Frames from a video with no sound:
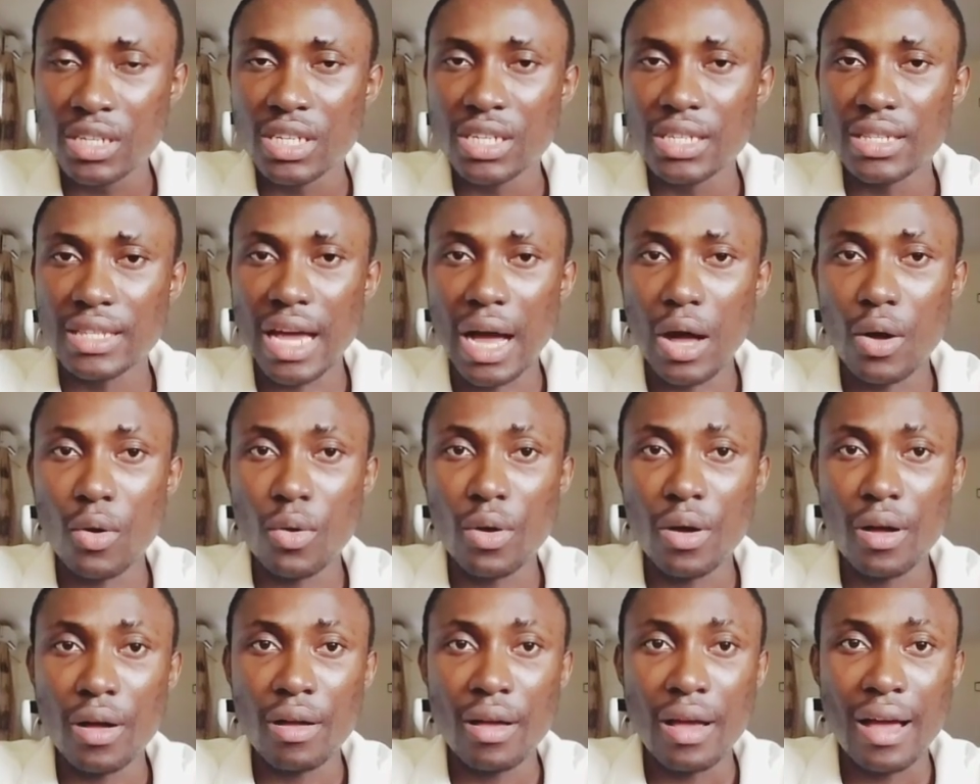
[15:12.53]

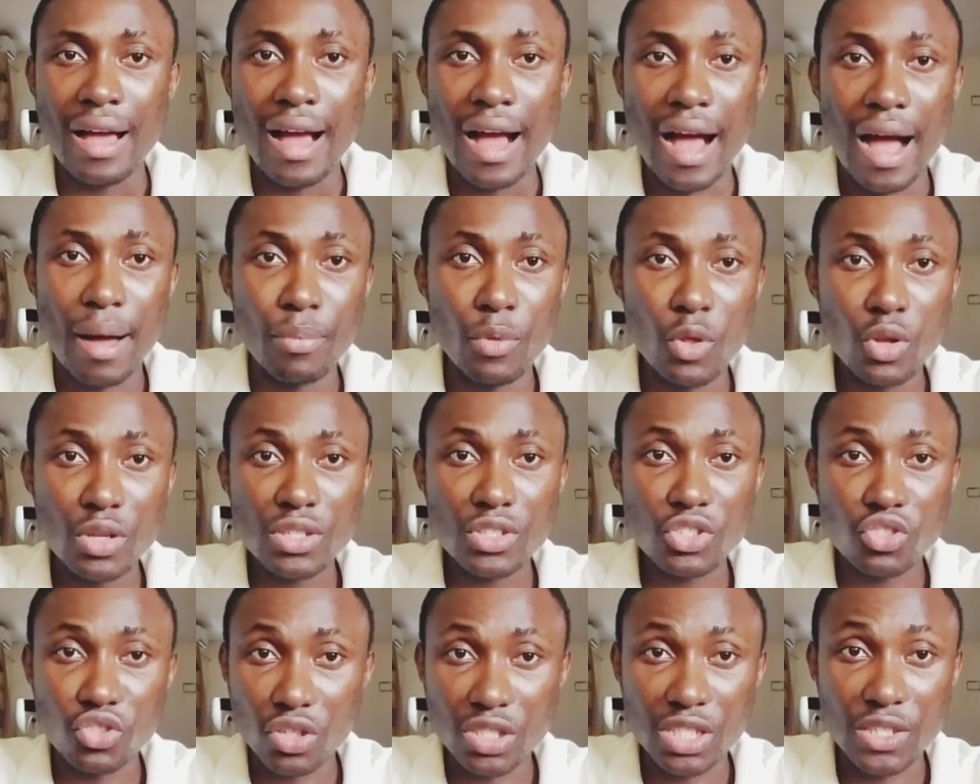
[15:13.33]
Now, I'm
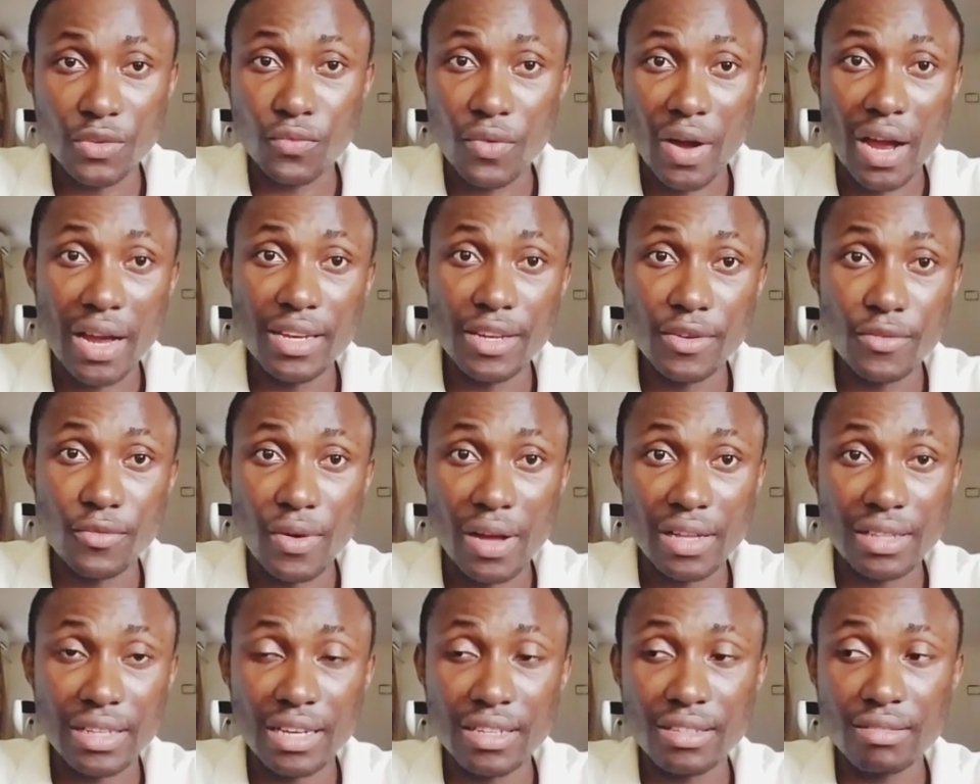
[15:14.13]
not justifying the
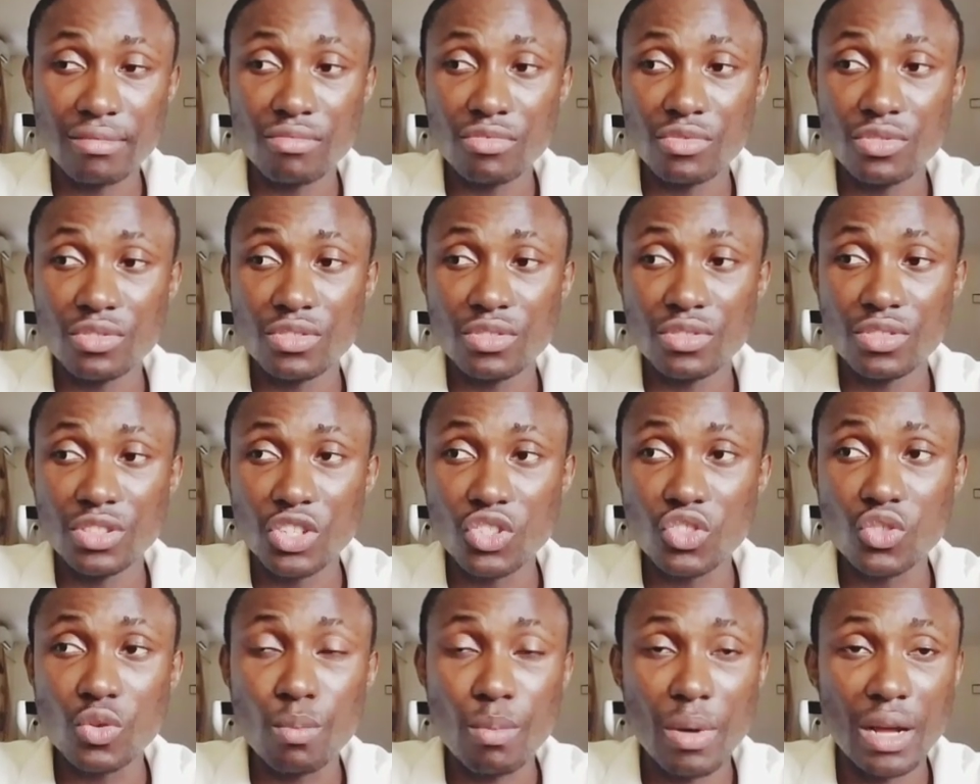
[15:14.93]
fact that
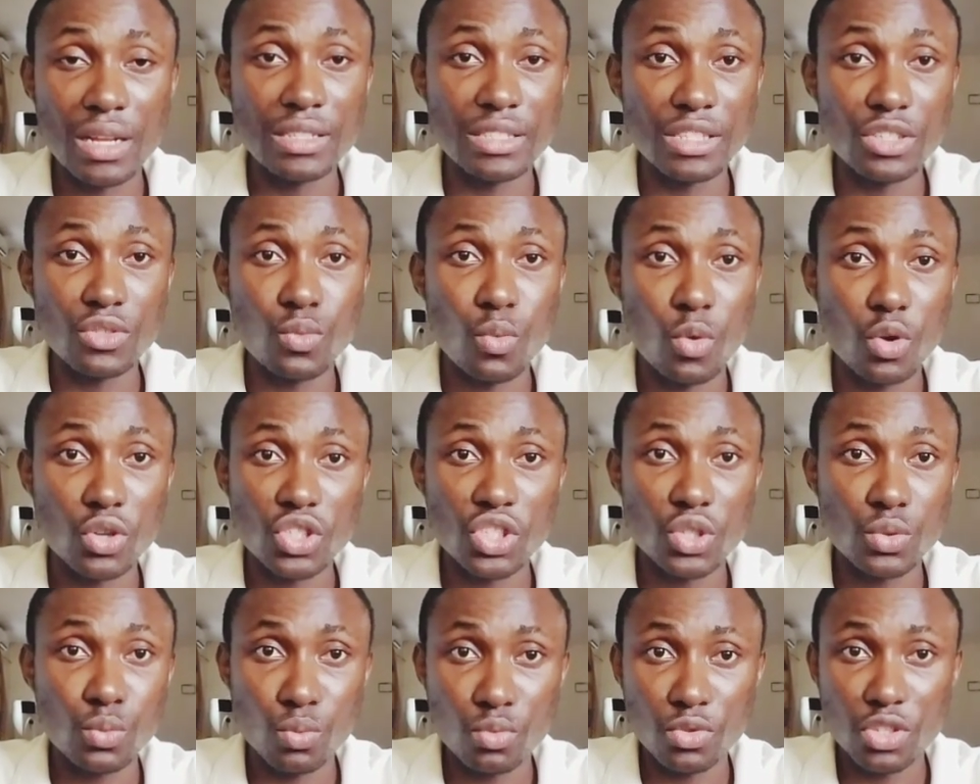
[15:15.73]
this woman did
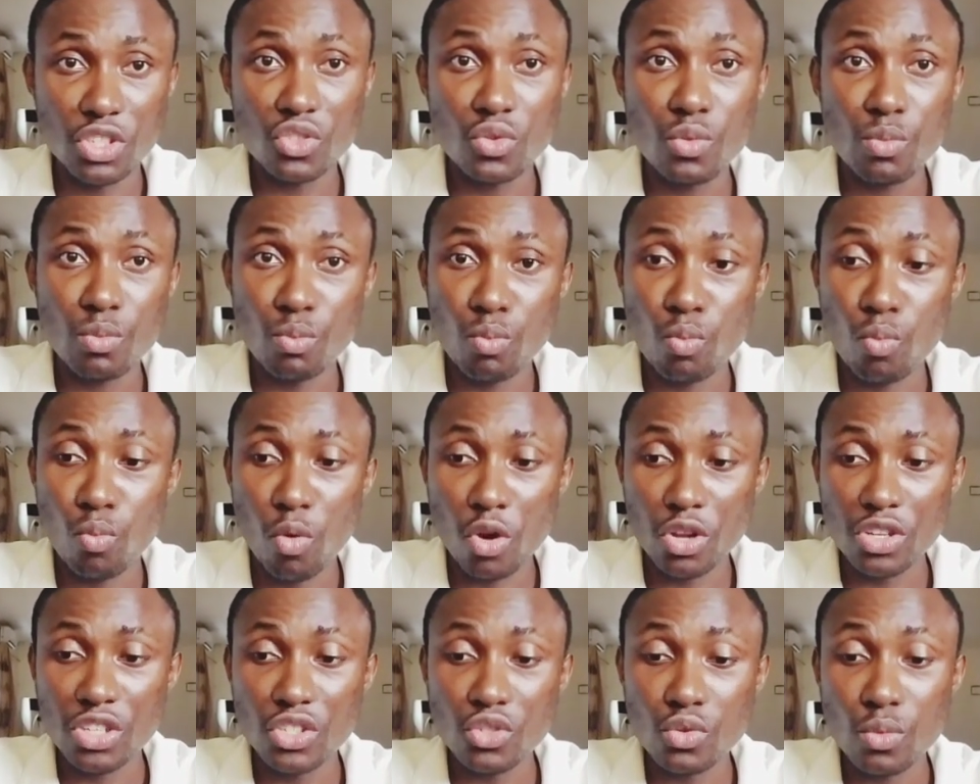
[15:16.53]
what this
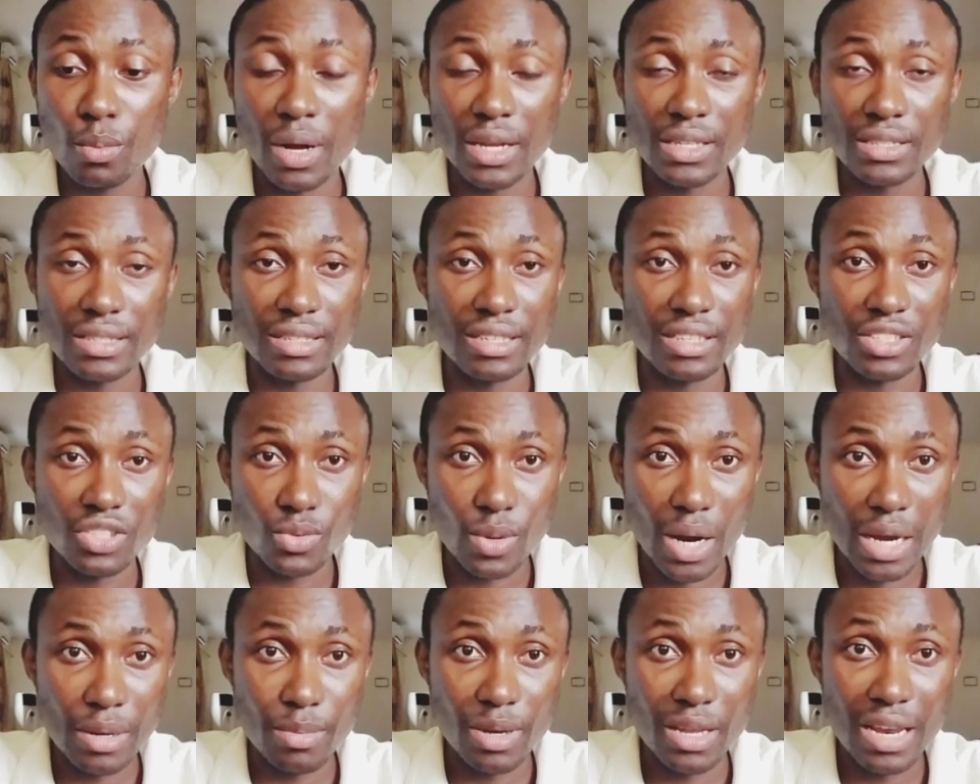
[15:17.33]
what this woman did is
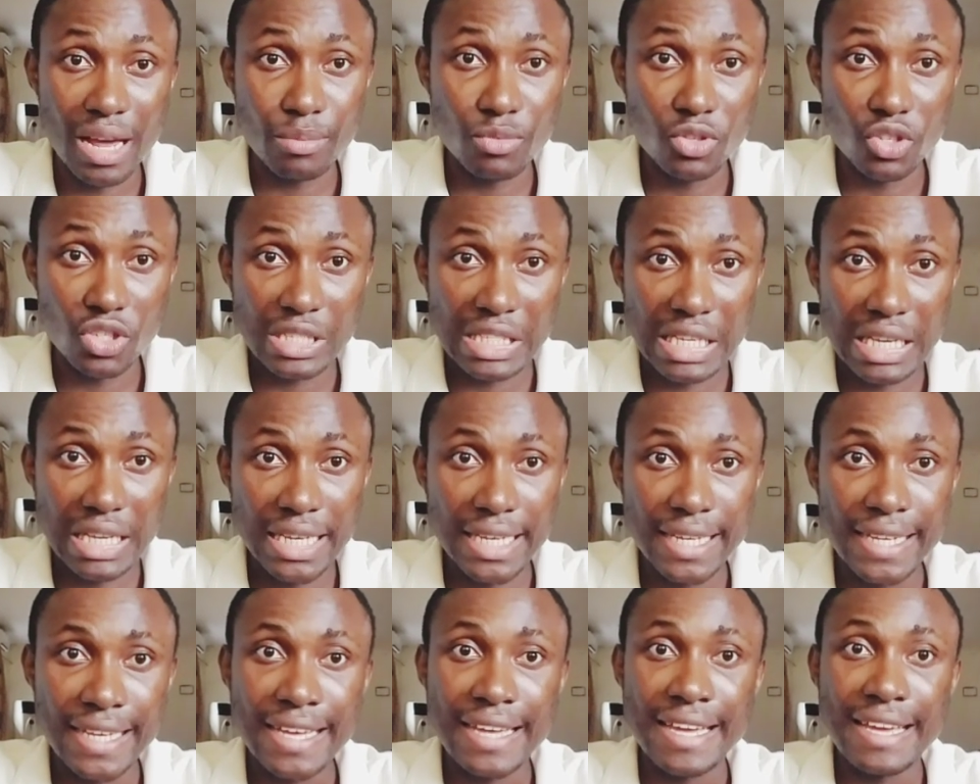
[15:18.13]
right, but I'm just
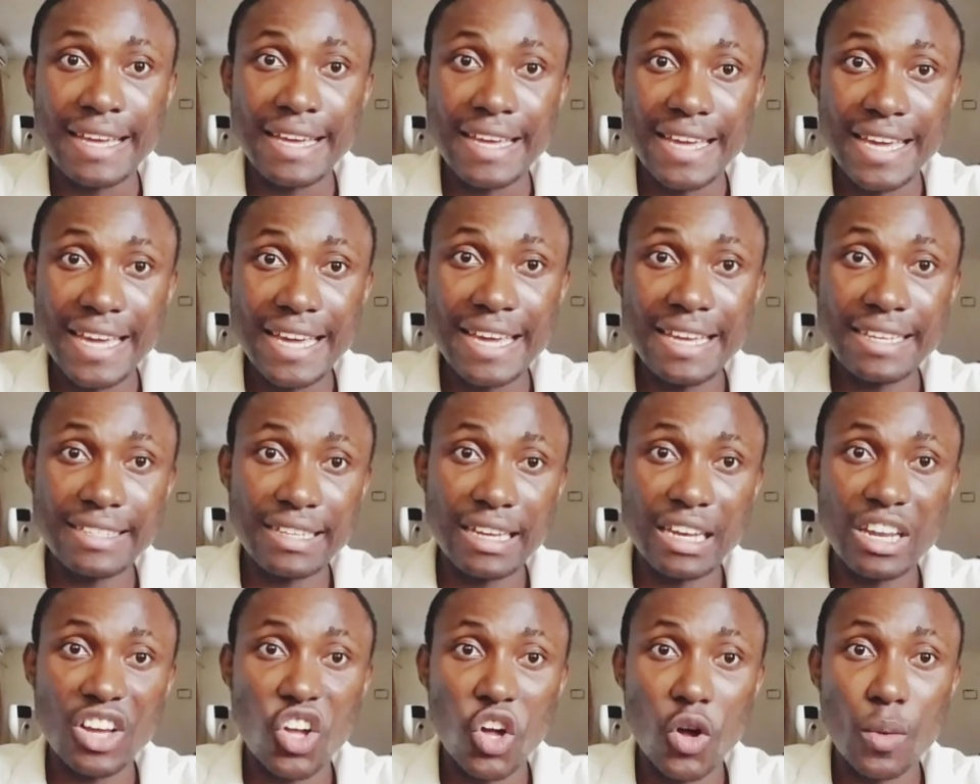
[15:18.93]
saying he is
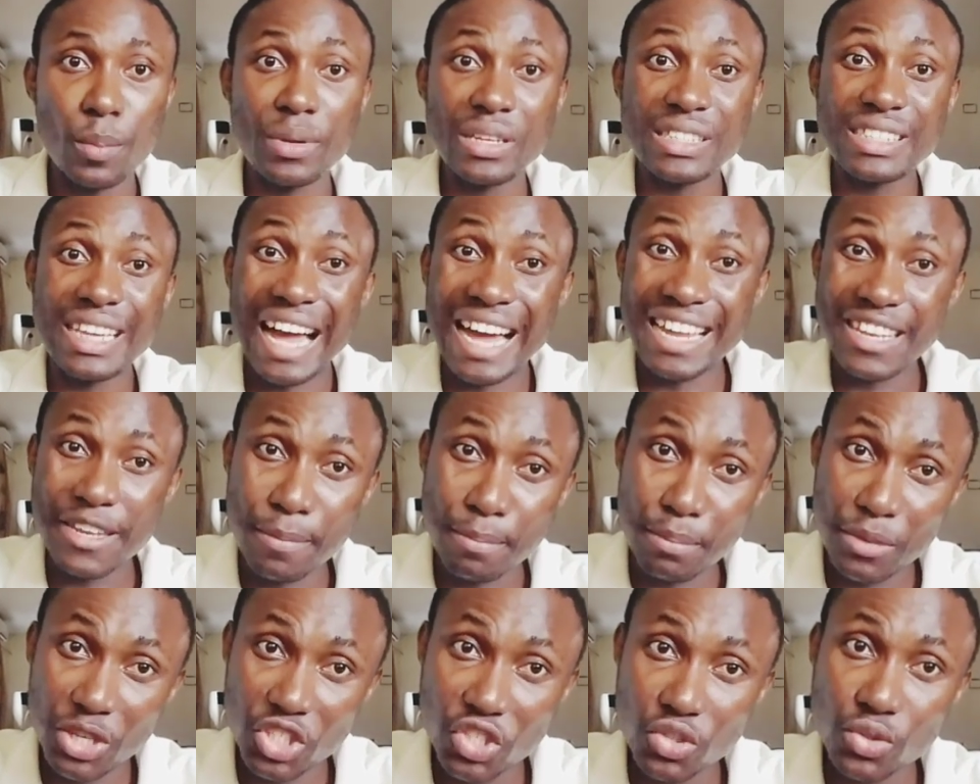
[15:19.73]
an accomplice and the
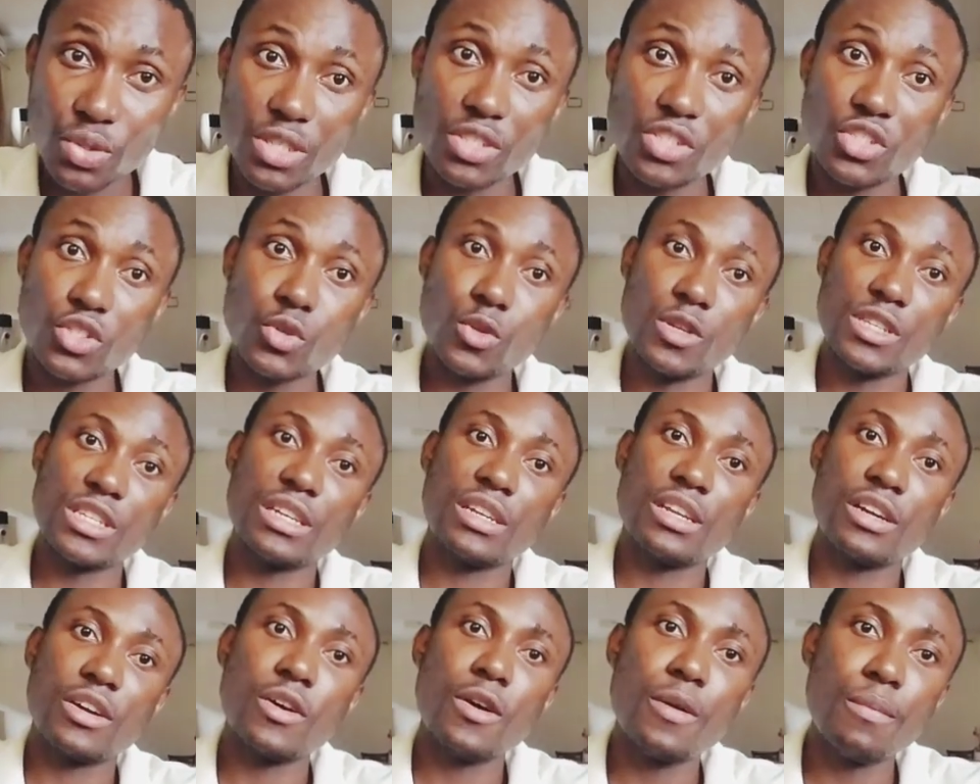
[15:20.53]
mistress too is
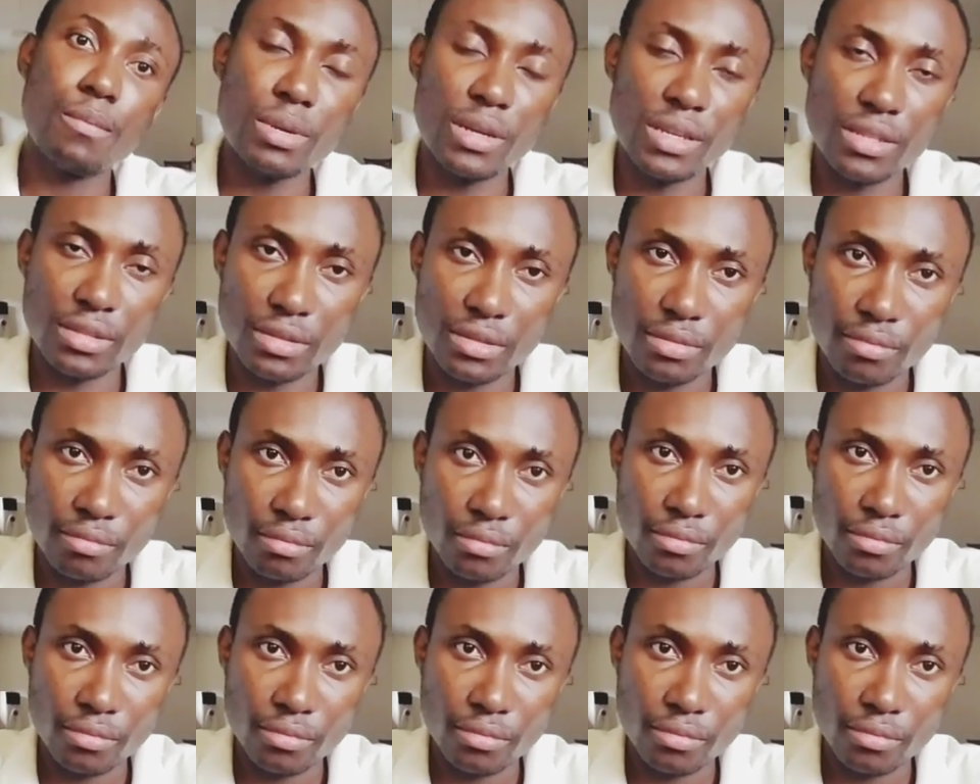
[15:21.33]
an accomplice.